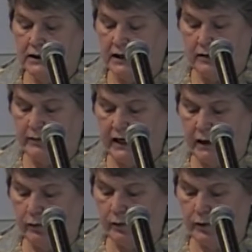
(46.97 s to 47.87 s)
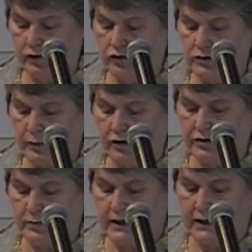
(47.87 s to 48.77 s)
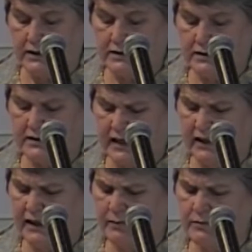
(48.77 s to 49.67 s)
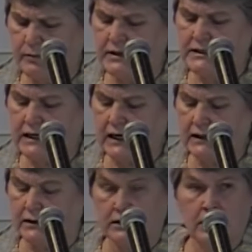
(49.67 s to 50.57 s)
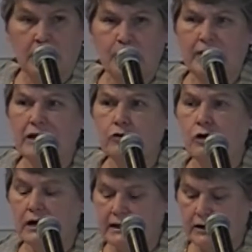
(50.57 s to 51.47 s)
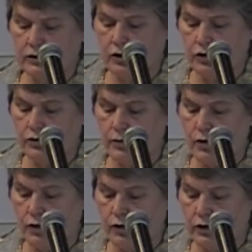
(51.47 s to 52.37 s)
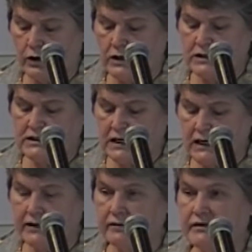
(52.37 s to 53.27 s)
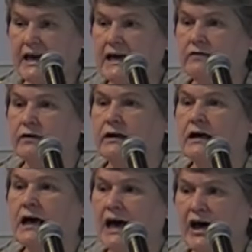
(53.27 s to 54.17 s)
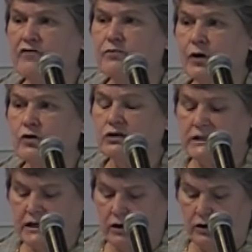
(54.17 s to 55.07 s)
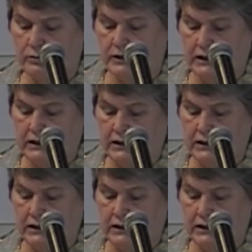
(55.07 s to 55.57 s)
And many rebuked Bartimaeus, telling him to be silent. But he cried out all the more, Son of David, have mercy on me.